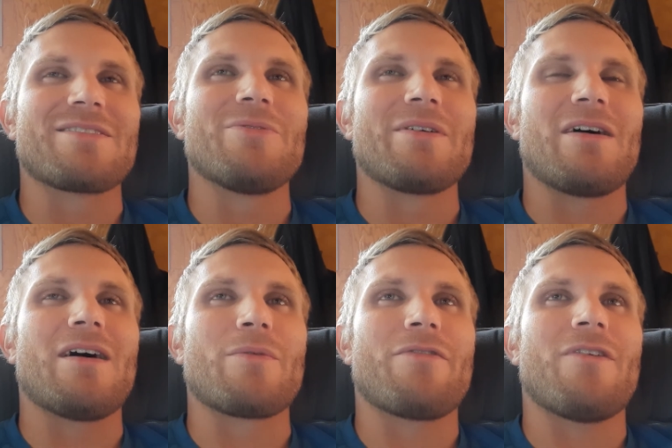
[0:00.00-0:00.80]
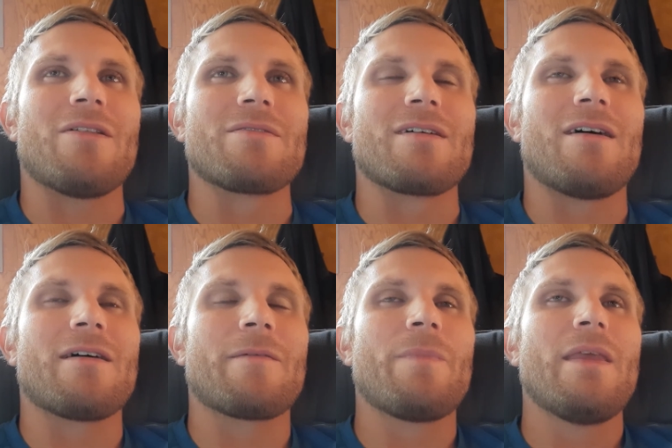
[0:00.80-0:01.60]
is going on with Falun
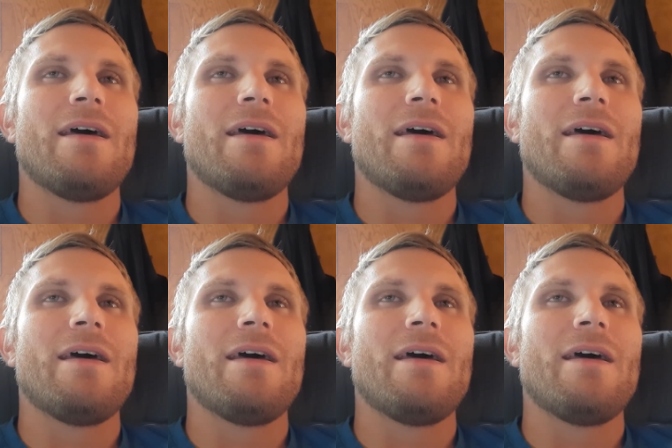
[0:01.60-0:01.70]
Gong.